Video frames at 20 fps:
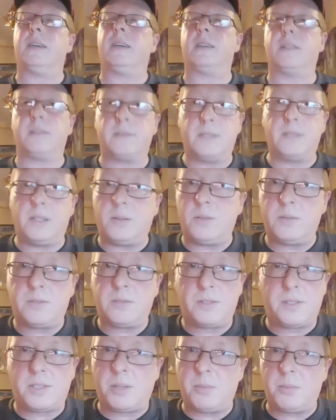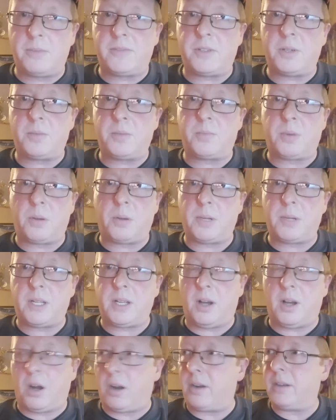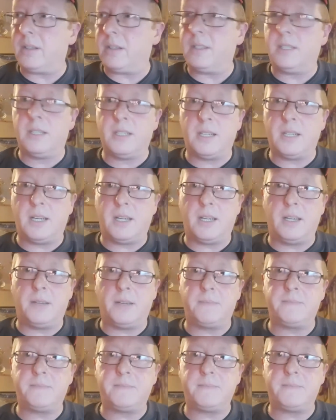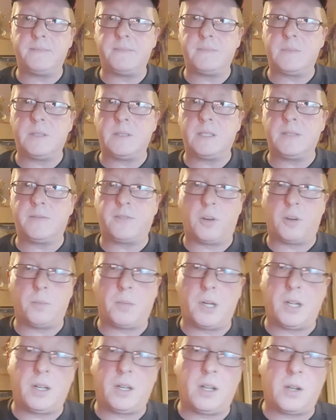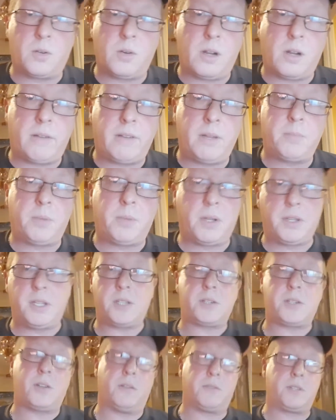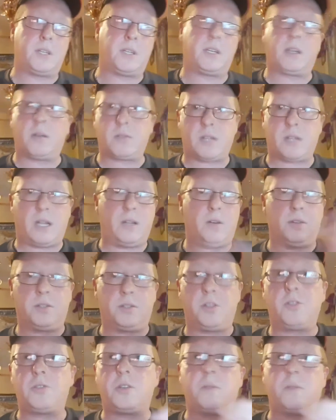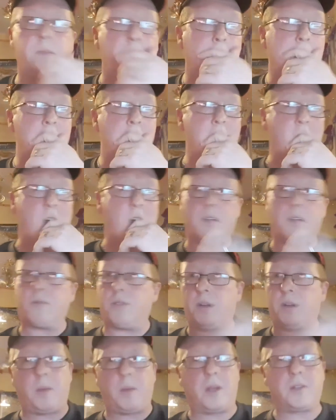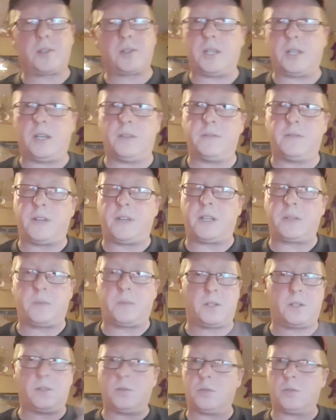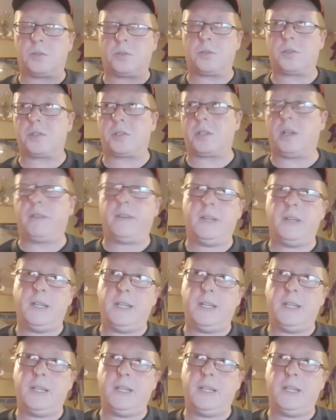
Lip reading: I know some of you probably aren't from my local area, but this obviously goes out on YouTube. I repost it on Facebook and all sorts of stuff.